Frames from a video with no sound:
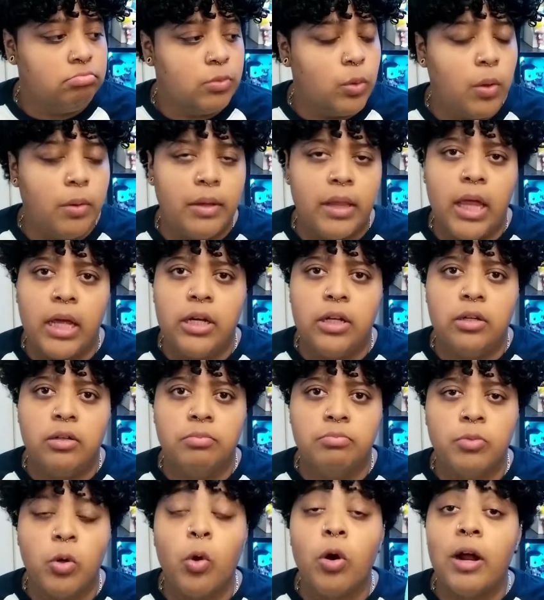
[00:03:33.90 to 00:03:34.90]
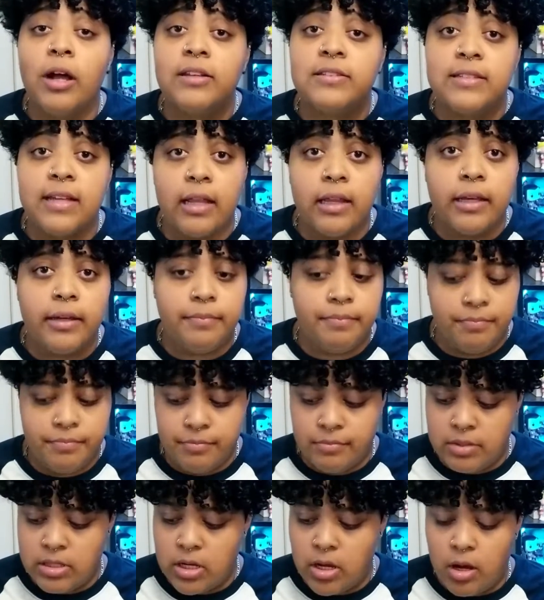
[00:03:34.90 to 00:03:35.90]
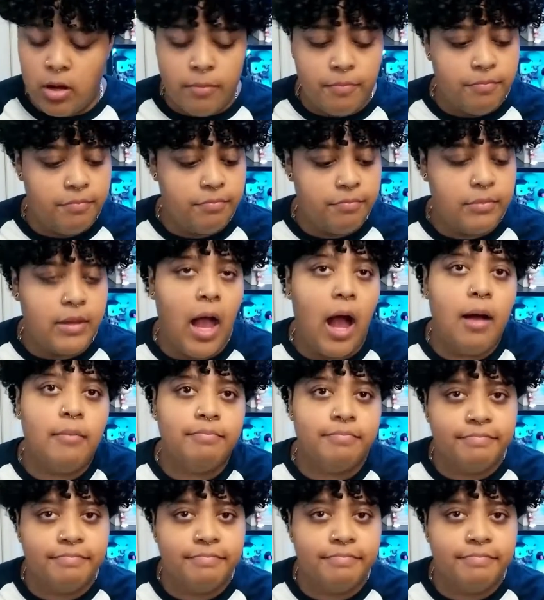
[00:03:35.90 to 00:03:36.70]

what will I do? Or I'll sell it. So yeah.